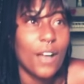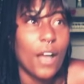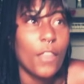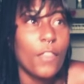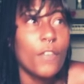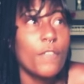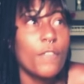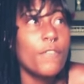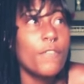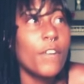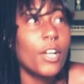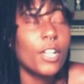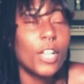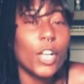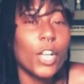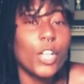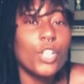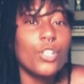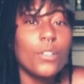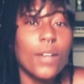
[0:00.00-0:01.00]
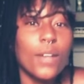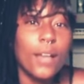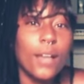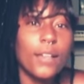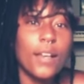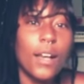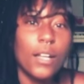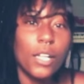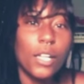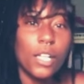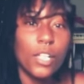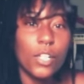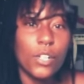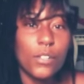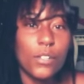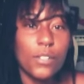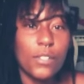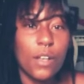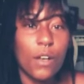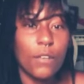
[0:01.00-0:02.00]
How the fuck are you not cutting
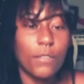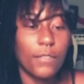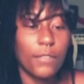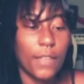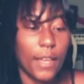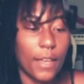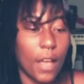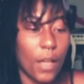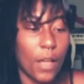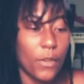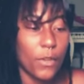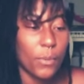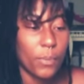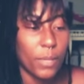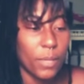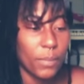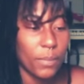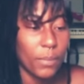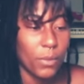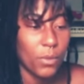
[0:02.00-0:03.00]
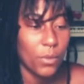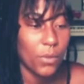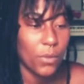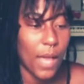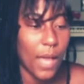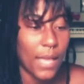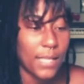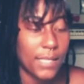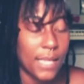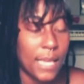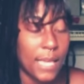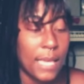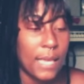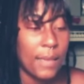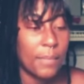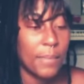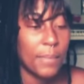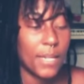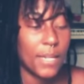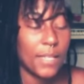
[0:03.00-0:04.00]
yourself like other people who has
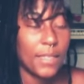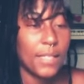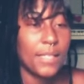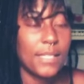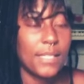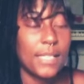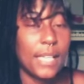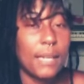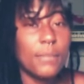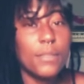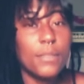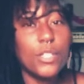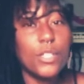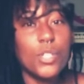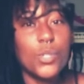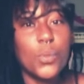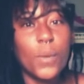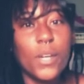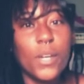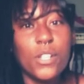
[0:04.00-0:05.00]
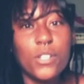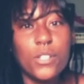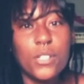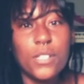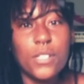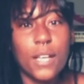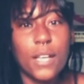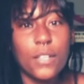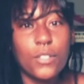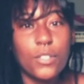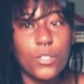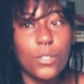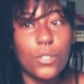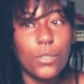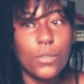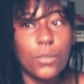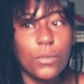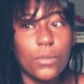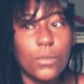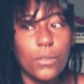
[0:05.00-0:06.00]
been in the same situations as
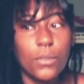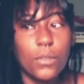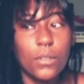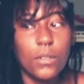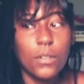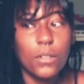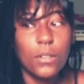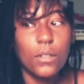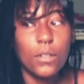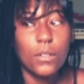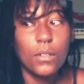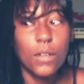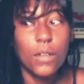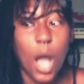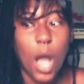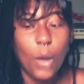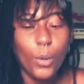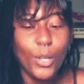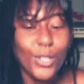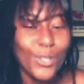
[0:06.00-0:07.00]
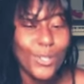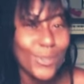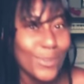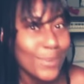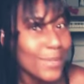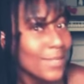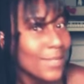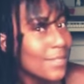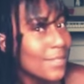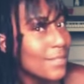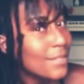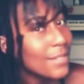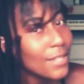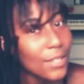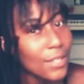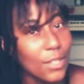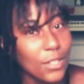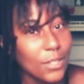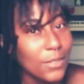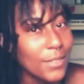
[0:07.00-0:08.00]
you? How are you
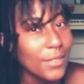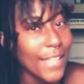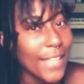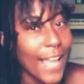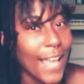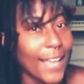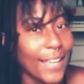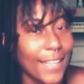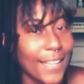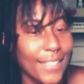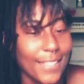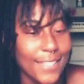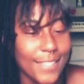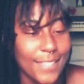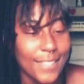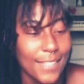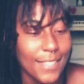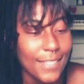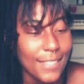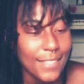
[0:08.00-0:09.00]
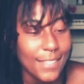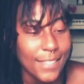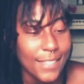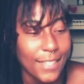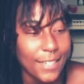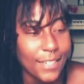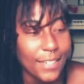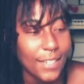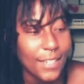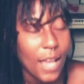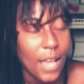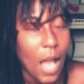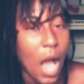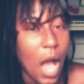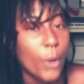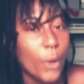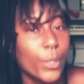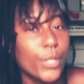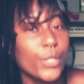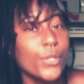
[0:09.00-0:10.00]
still staying consistent?
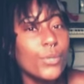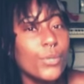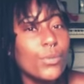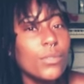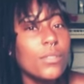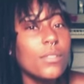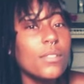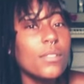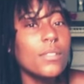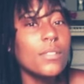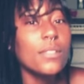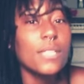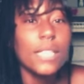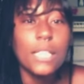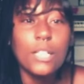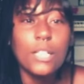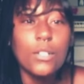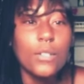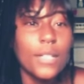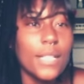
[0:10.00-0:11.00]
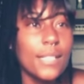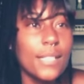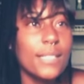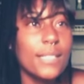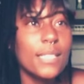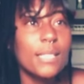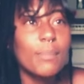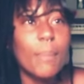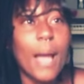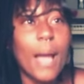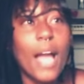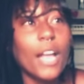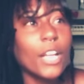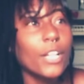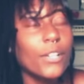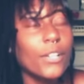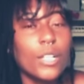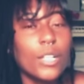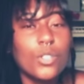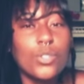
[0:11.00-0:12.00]
How are you still
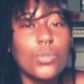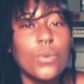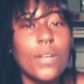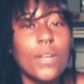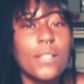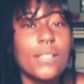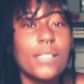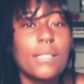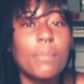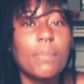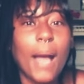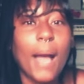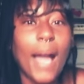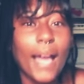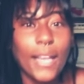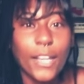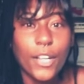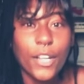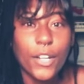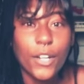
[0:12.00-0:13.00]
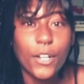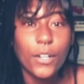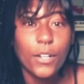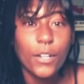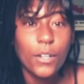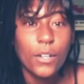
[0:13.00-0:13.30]
inspiring to aspire?